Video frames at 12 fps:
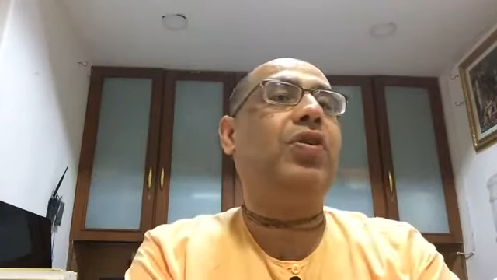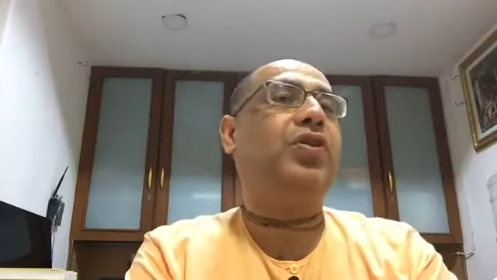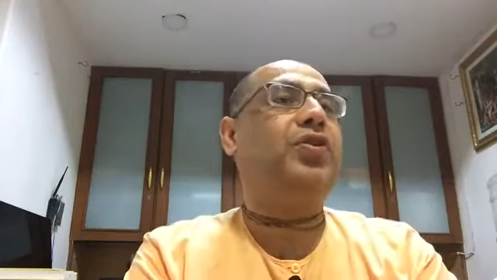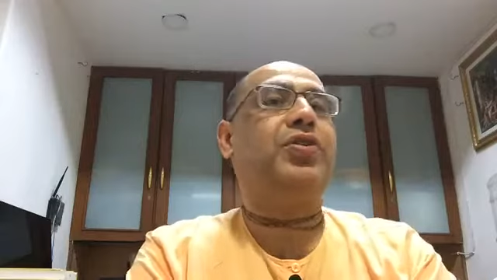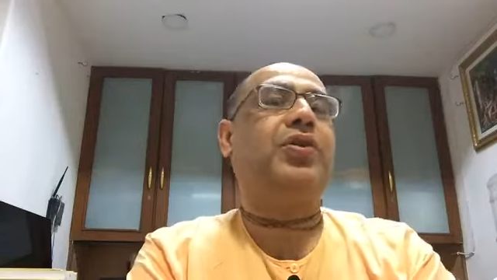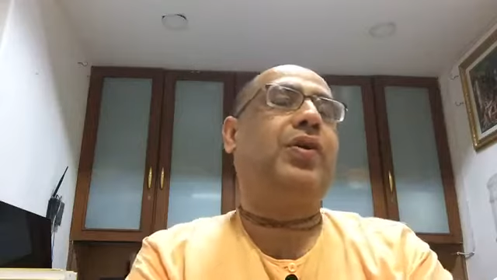
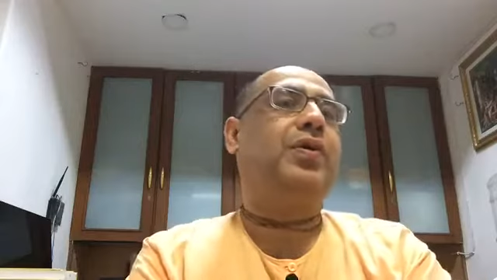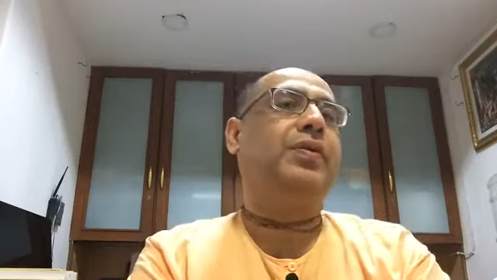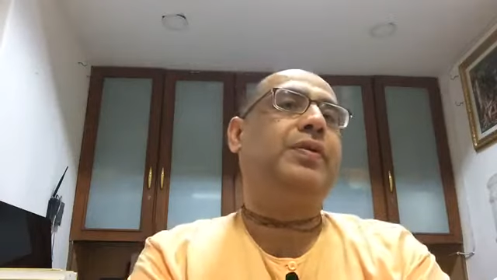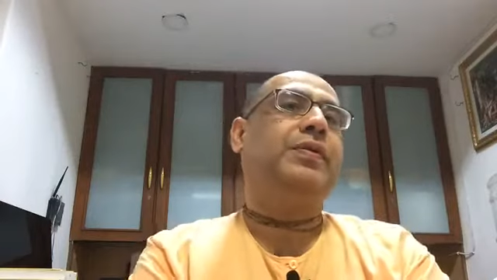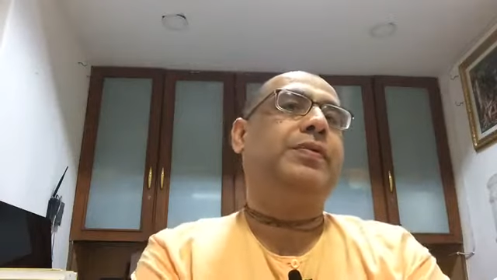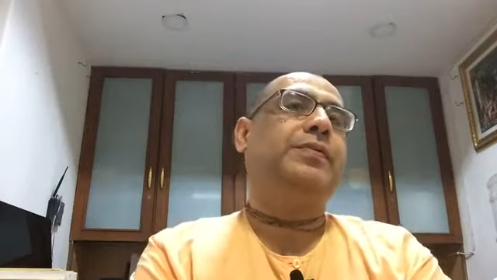Krishna,
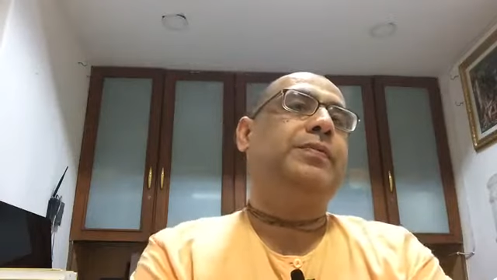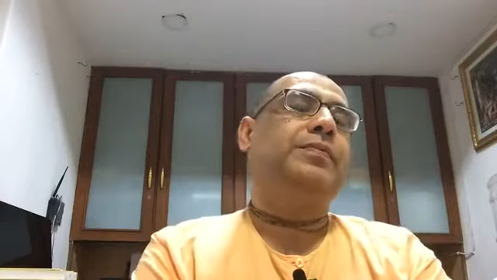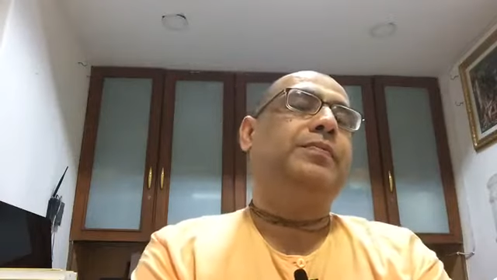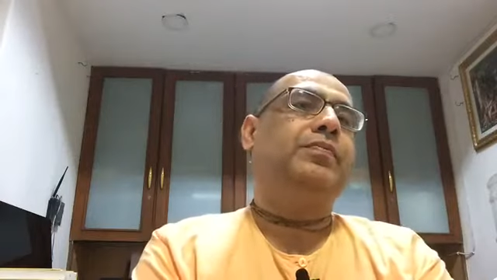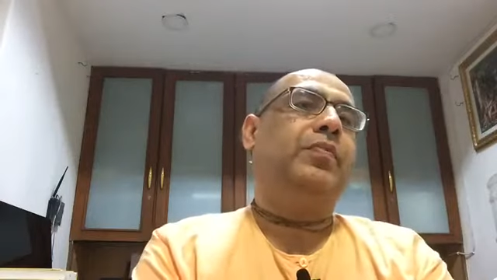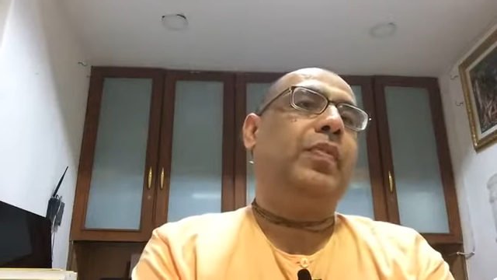
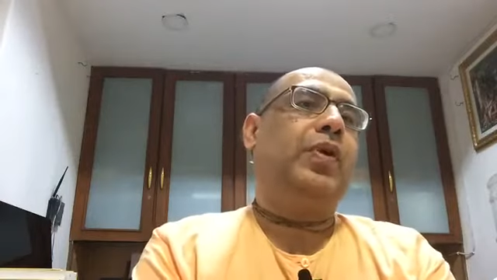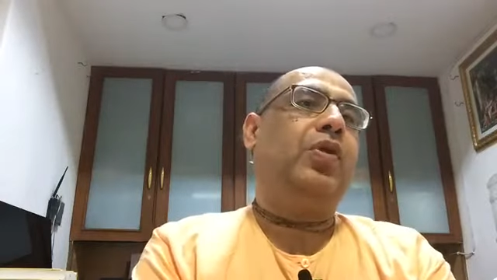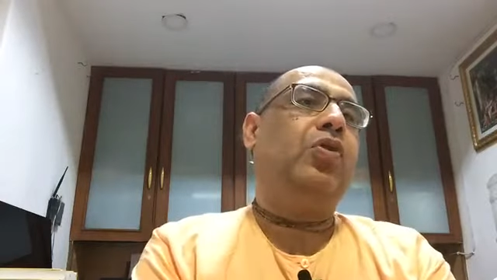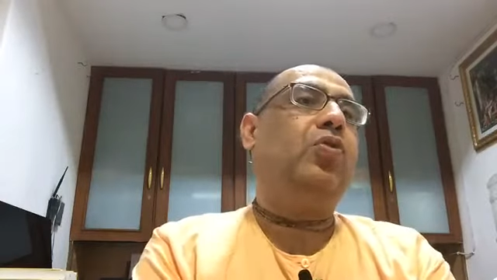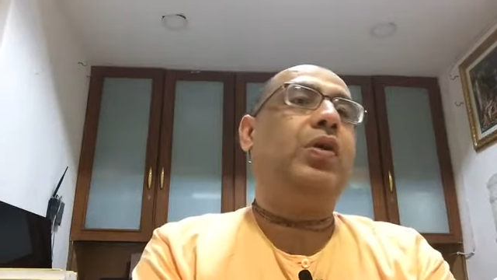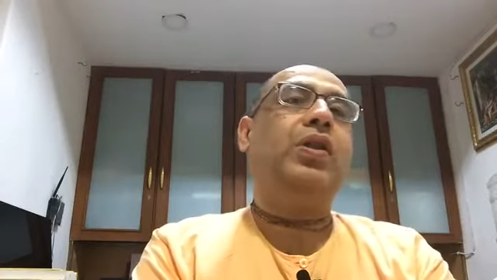
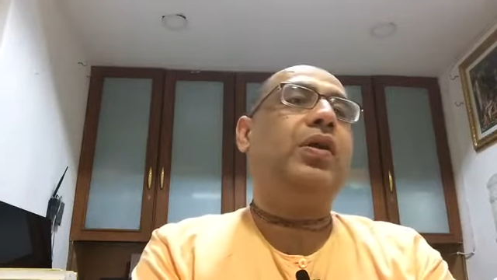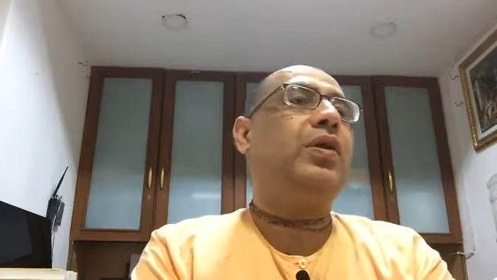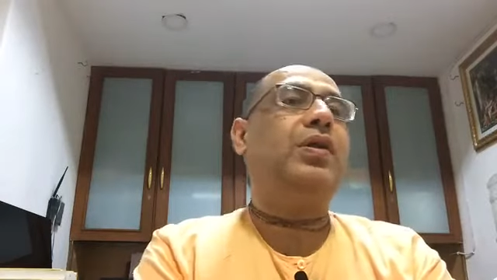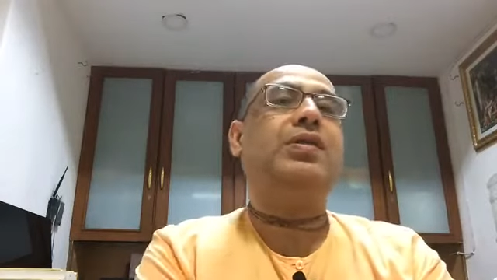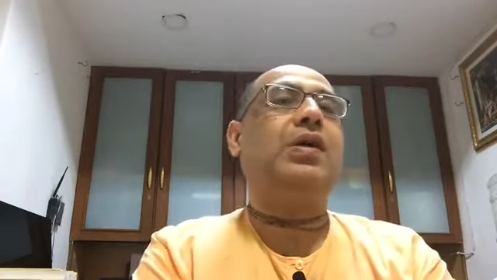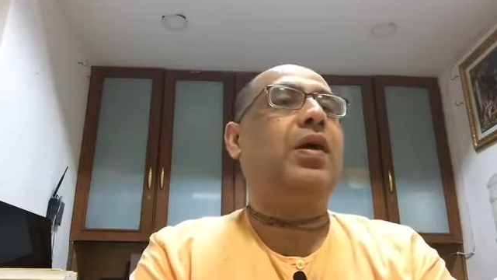no other
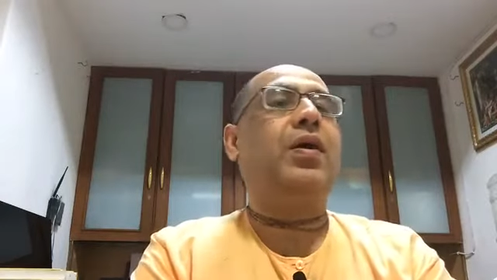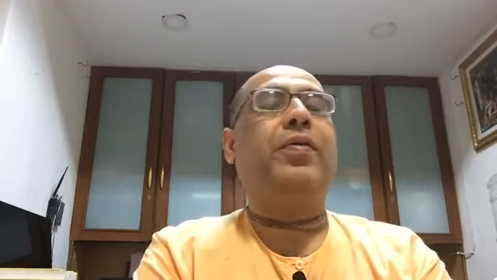rasa.